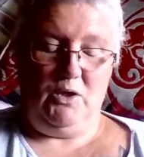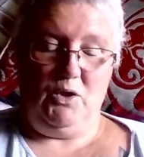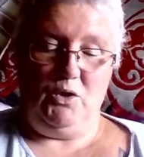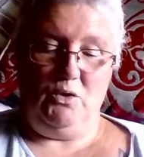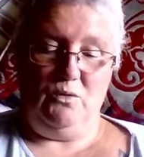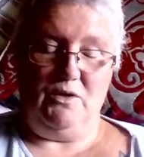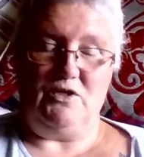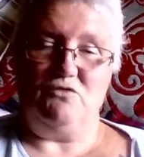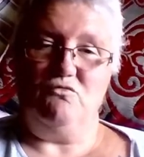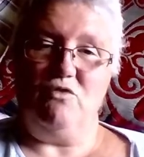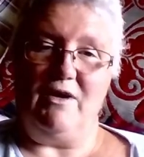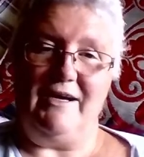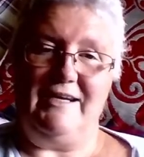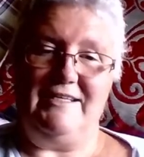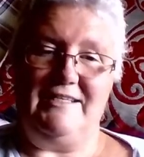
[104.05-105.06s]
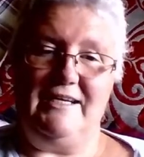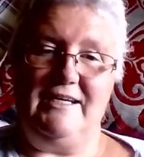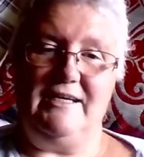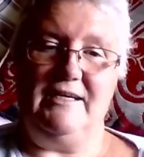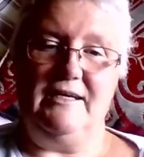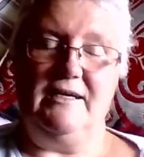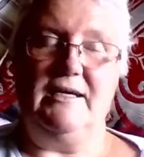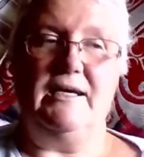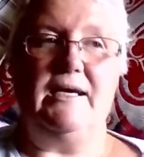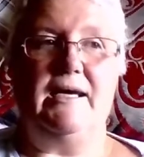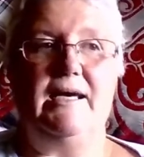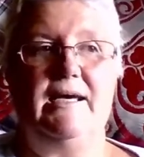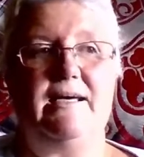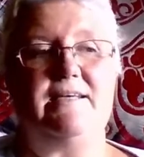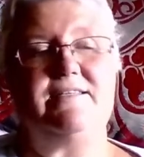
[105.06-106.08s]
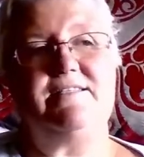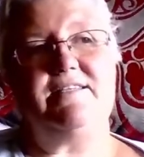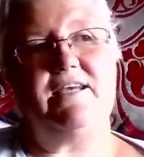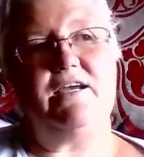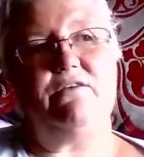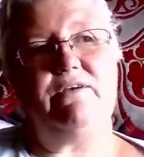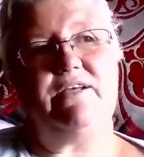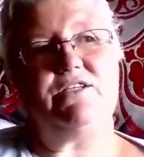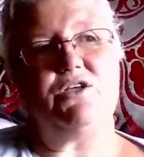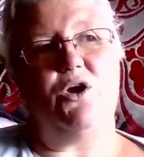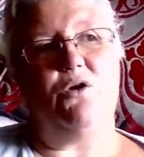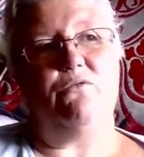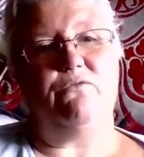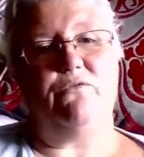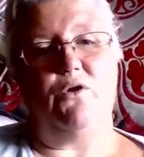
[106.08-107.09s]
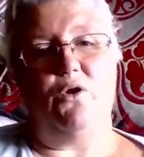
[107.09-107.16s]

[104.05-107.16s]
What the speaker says: who is writing a series of